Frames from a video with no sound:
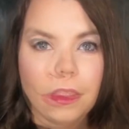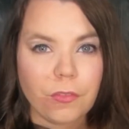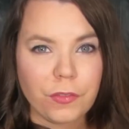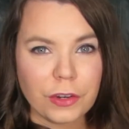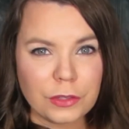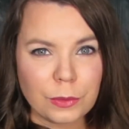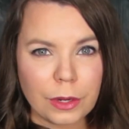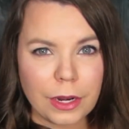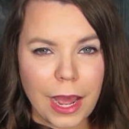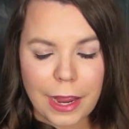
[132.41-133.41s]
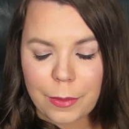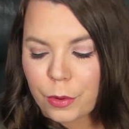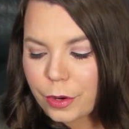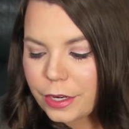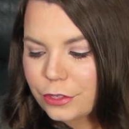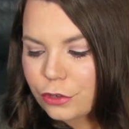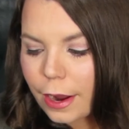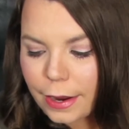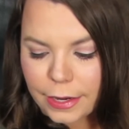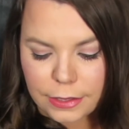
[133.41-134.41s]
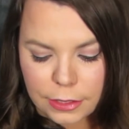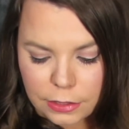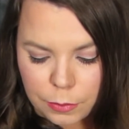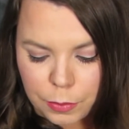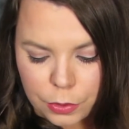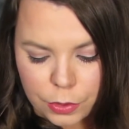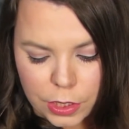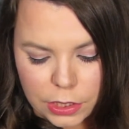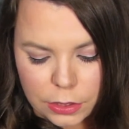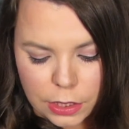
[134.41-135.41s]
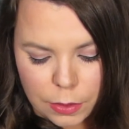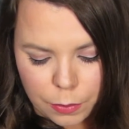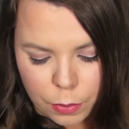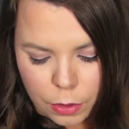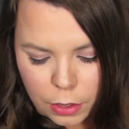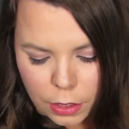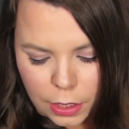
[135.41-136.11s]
The first one I am going to try is this Beauty Sleep one.